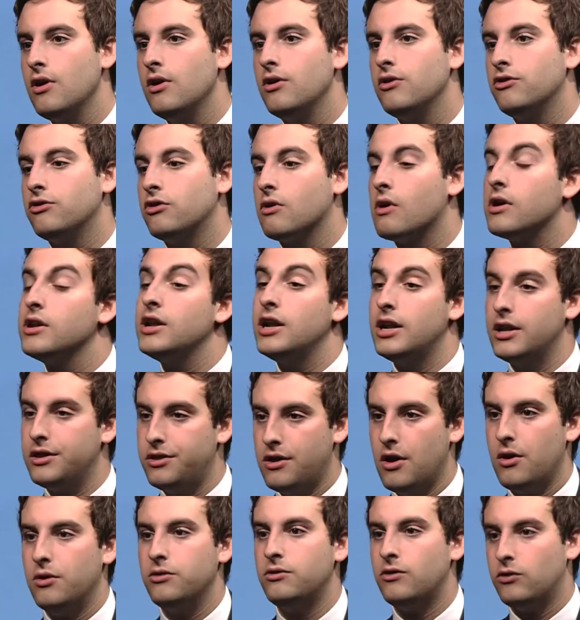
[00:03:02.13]
So I needed
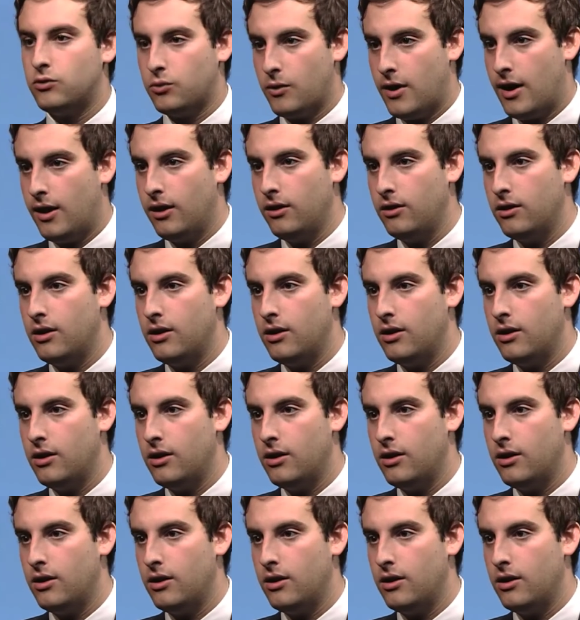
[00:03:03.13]
those as well,